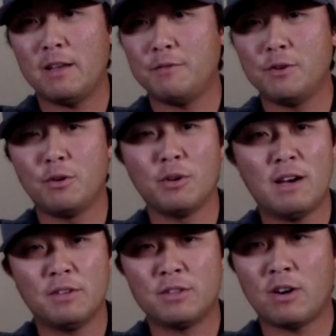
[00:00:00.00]
If you don't
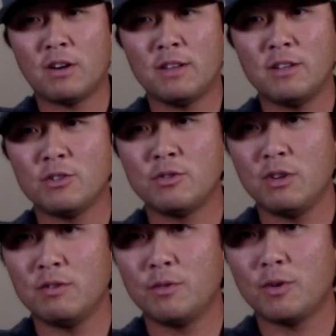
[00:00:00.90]
have a target that you're
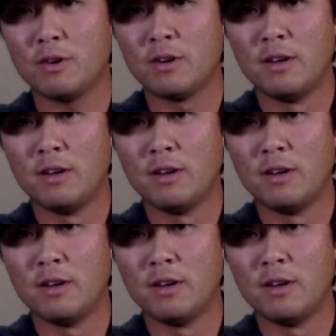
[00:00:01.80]
shooting for.